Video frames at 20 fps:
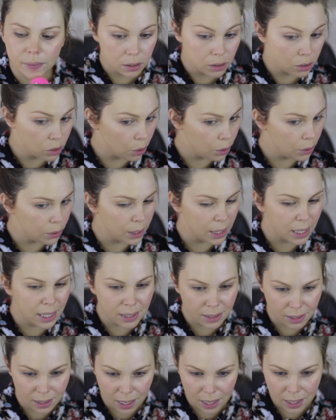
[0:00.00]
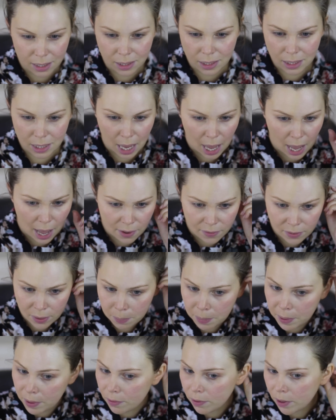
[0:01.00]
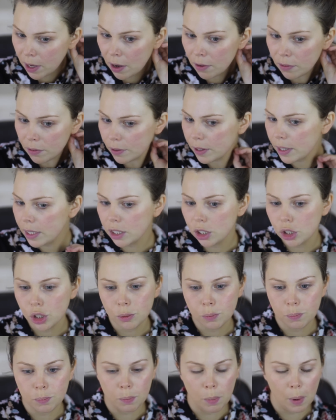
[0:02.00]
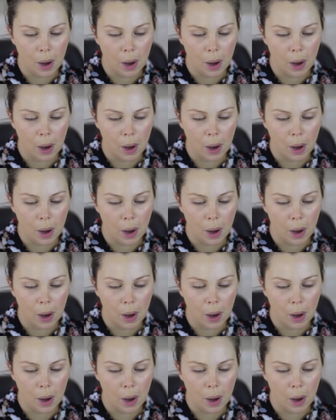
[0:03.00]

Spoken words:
So it does have a bit of coverage,